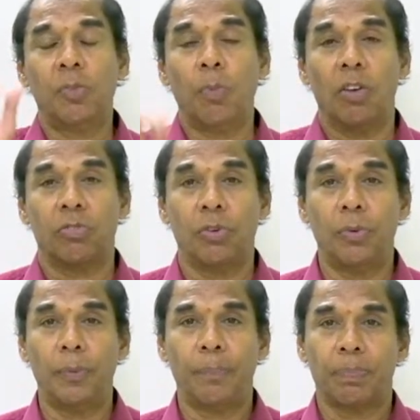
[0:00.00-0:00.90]
positive,
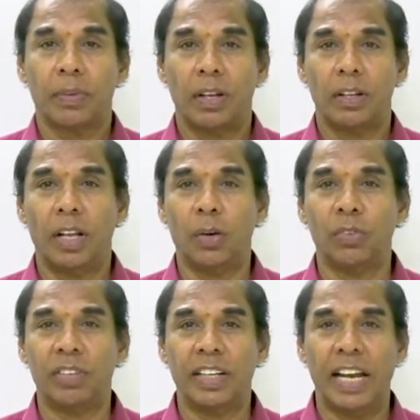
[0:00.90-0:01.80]
the
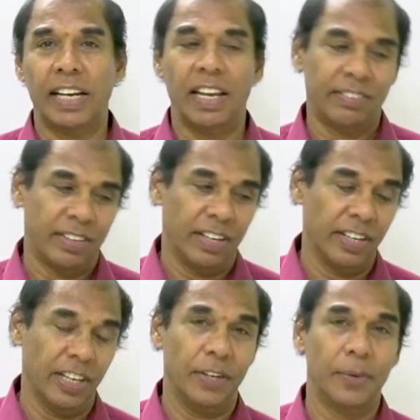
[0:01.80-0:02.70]
question tag is
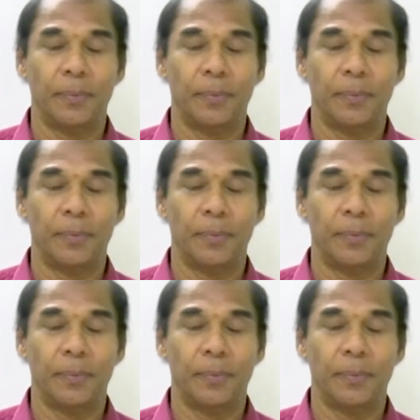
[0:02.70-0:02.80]
negative,